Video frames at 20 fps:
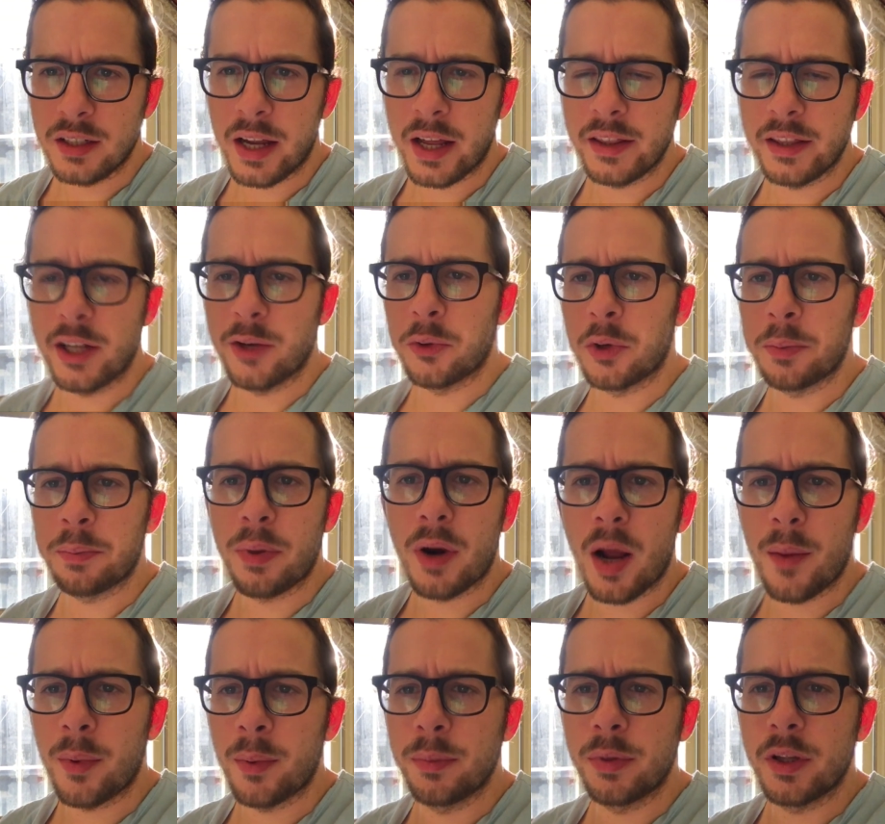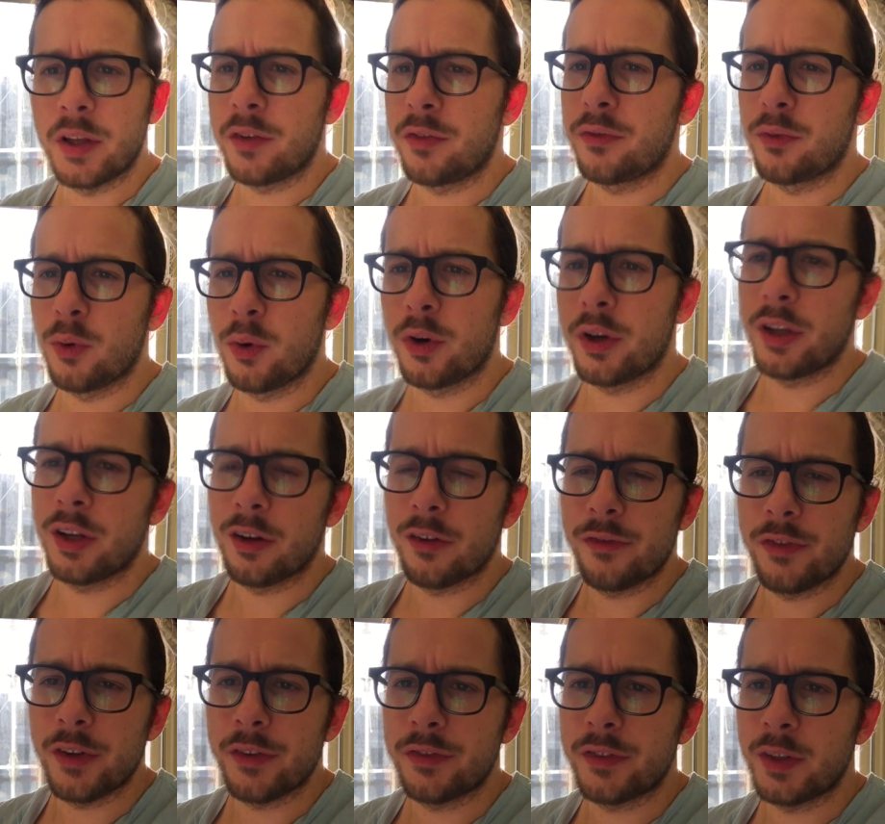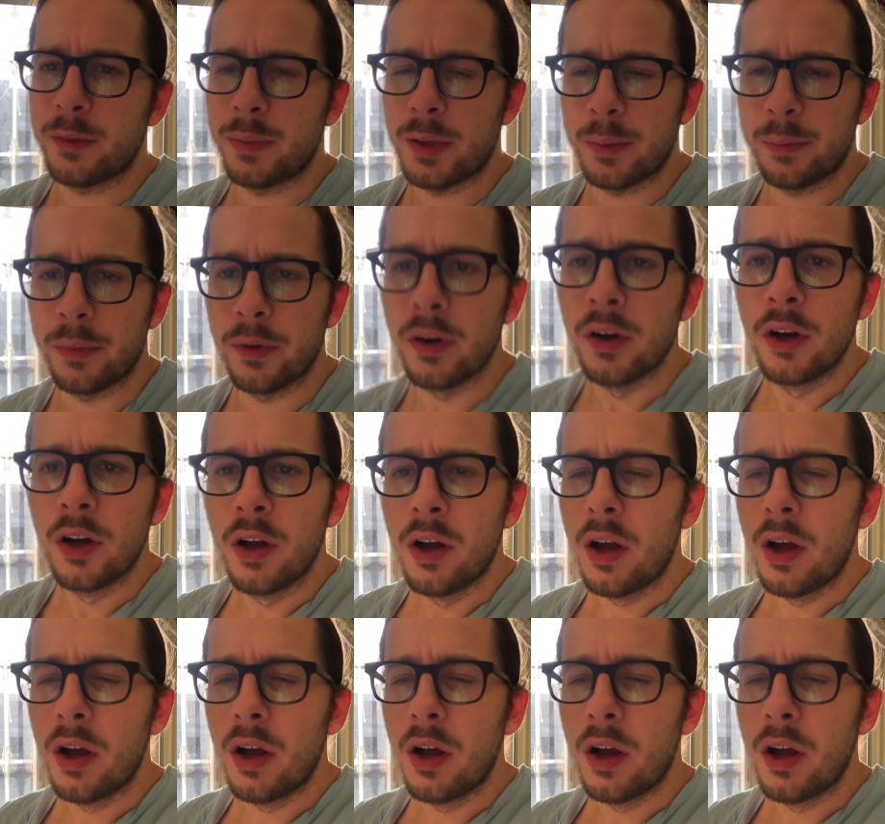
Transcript: And there were probably 40 or 50 people